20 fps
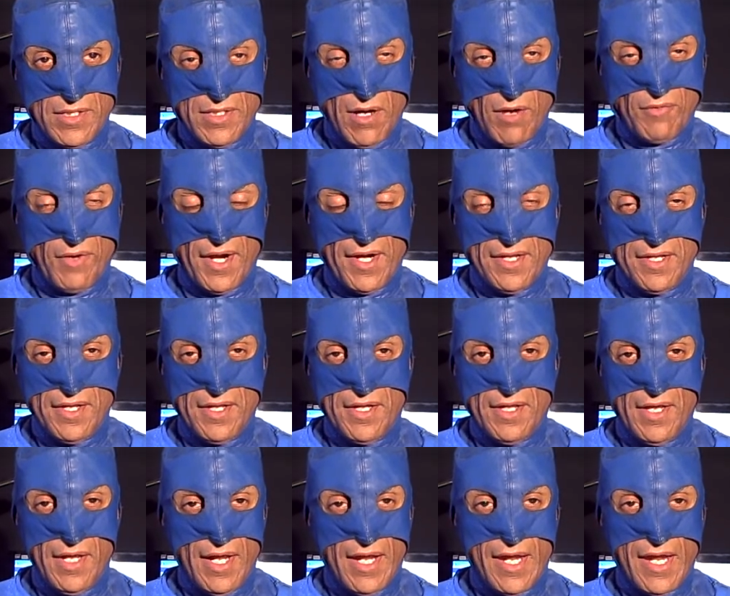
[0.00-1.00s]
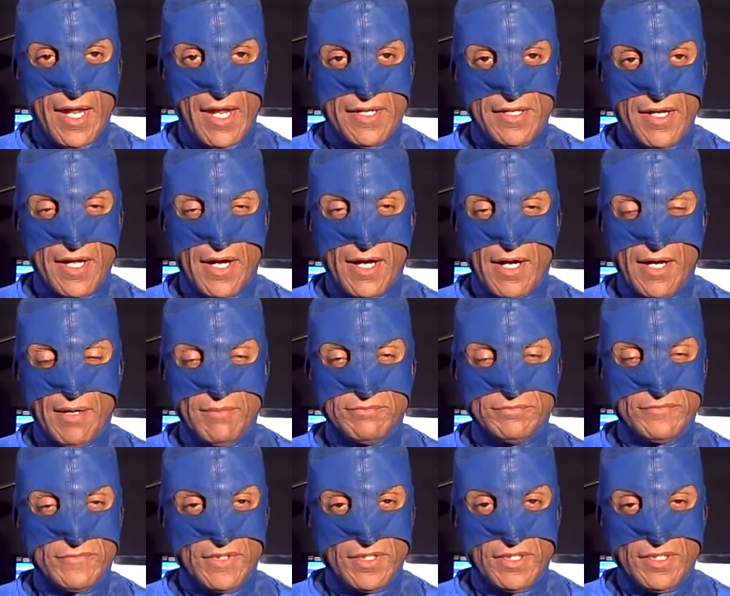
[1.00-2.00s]
All right. And,
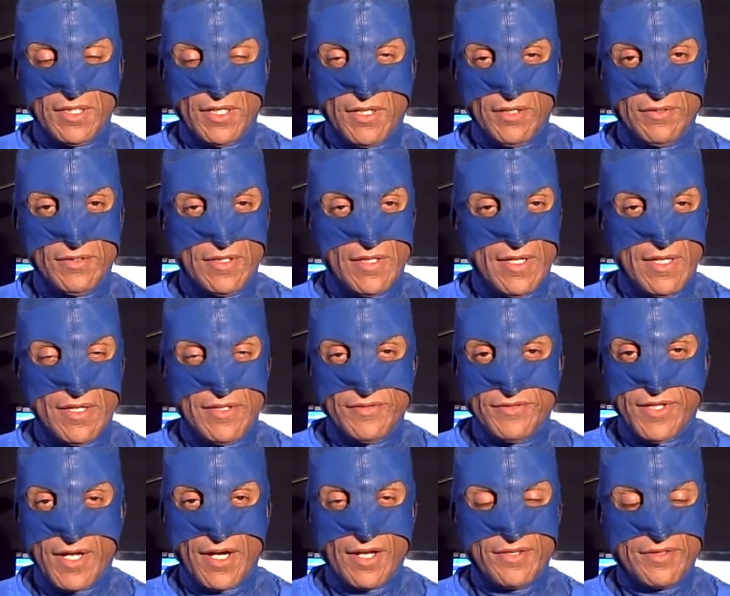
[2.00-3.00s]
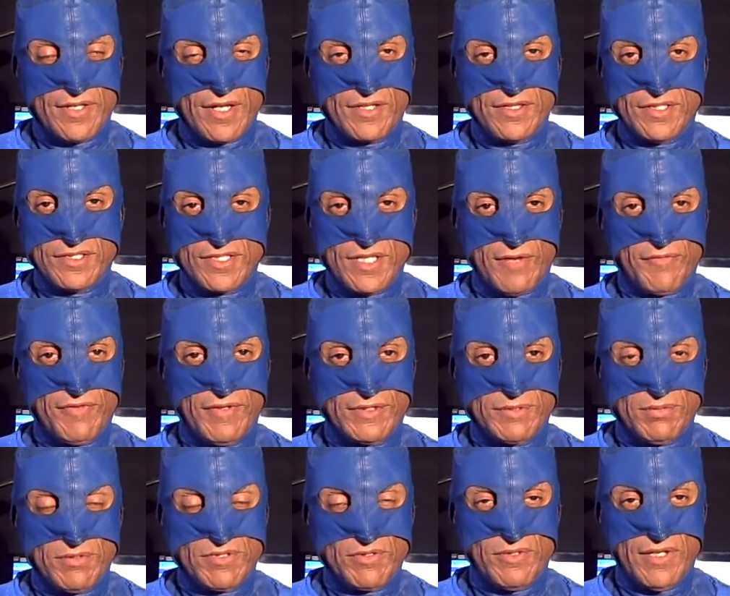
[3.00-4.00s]
they're the
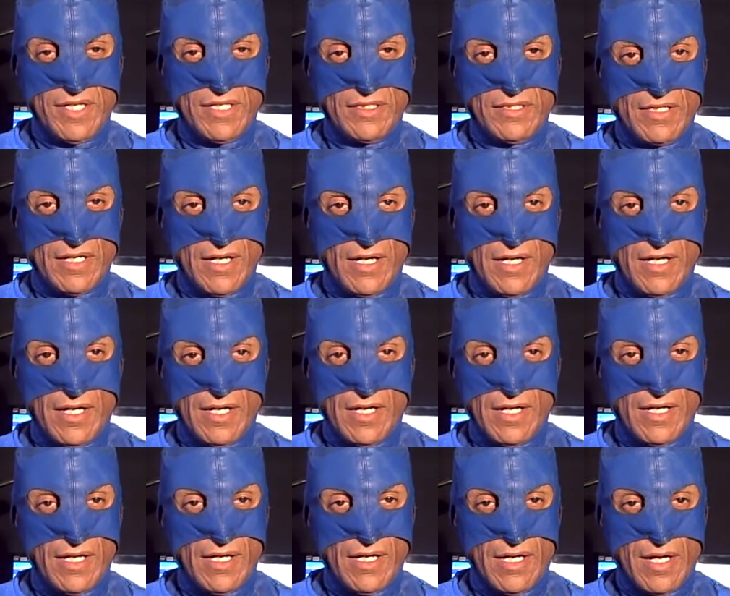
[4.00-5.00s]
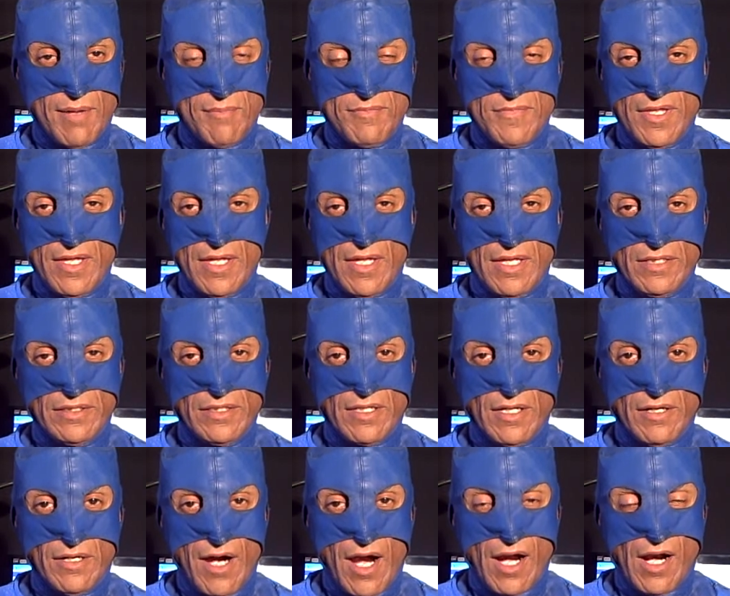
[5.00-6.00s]
difference between,
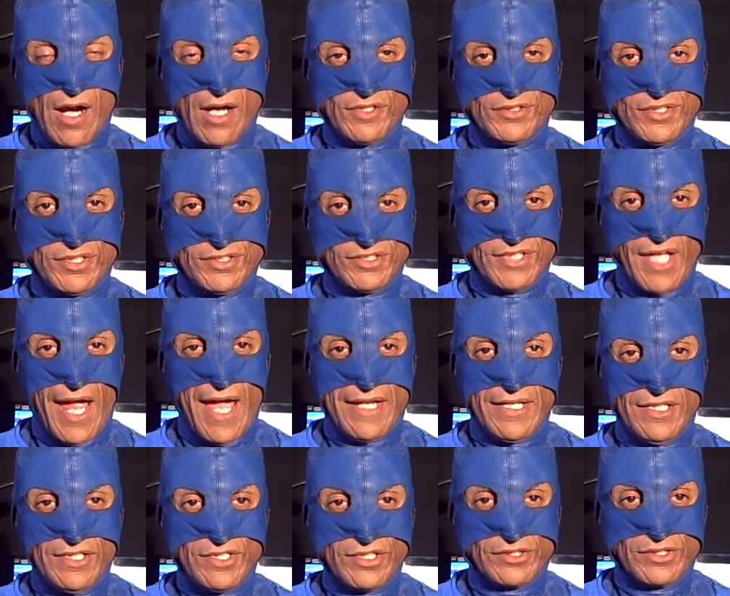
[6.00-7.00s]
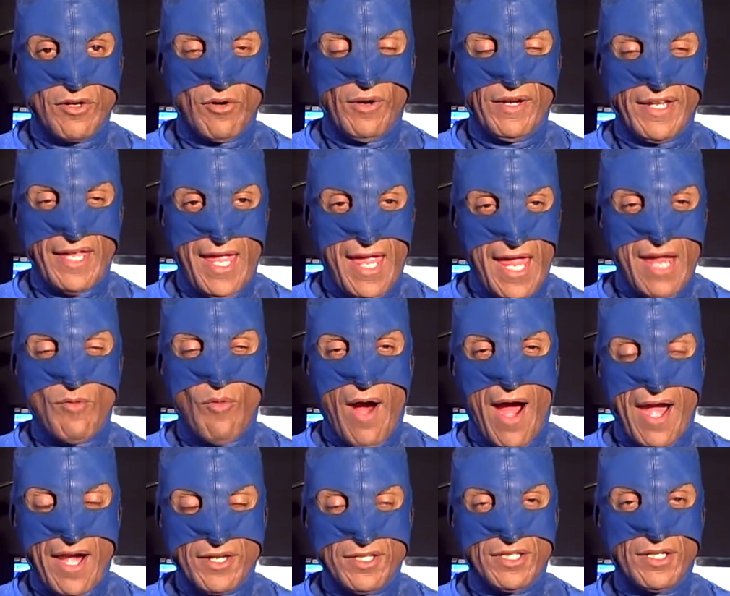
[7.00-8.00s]
our society just going
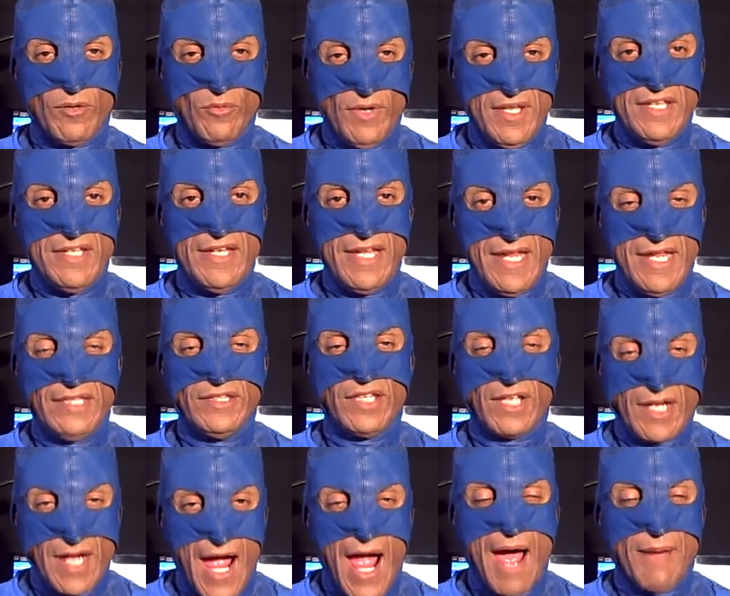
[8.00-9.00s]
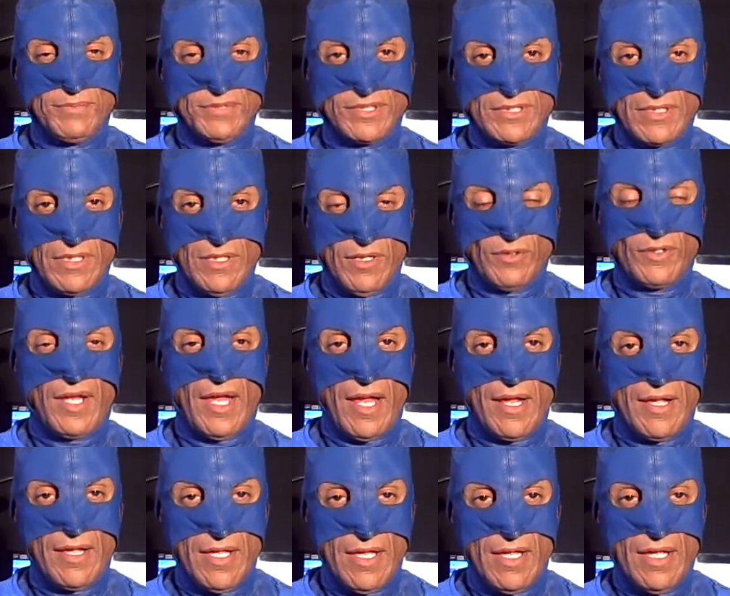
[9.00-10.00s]
haywire. You know, we need the cops.
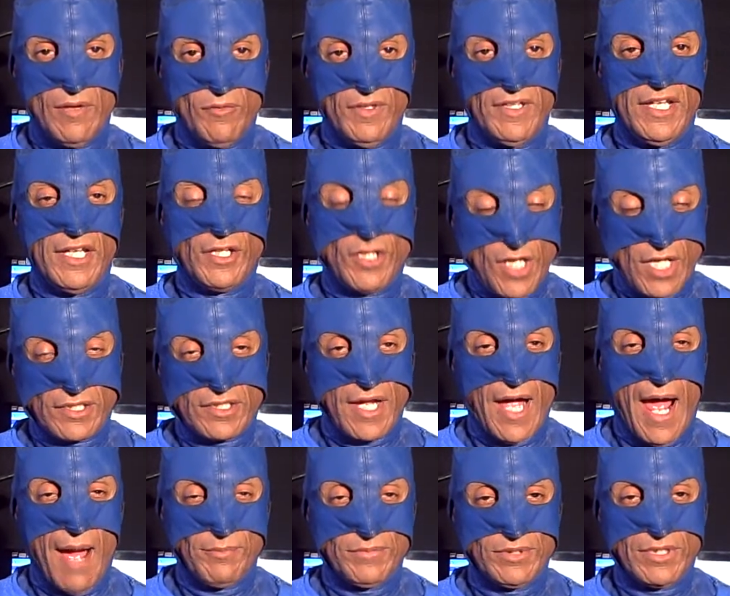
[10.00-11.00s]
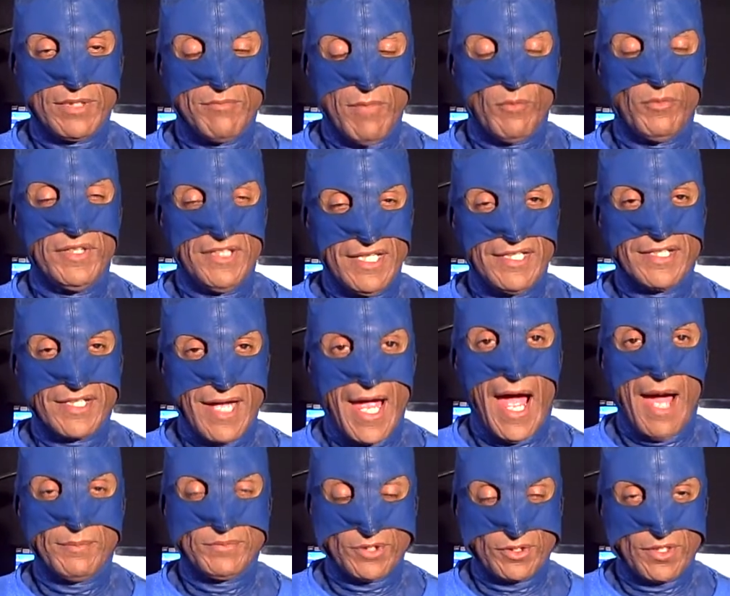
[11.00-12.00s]
Okay, we need good cops, but we need the
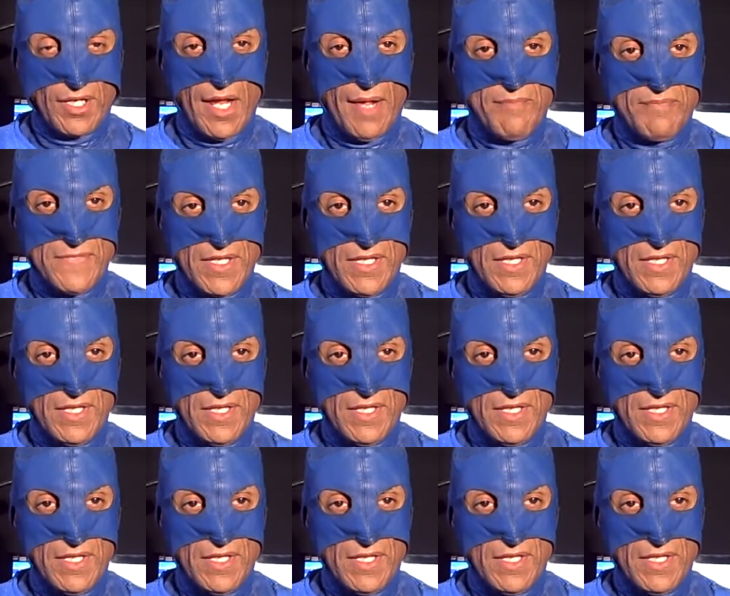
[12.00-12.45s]
cops, okay?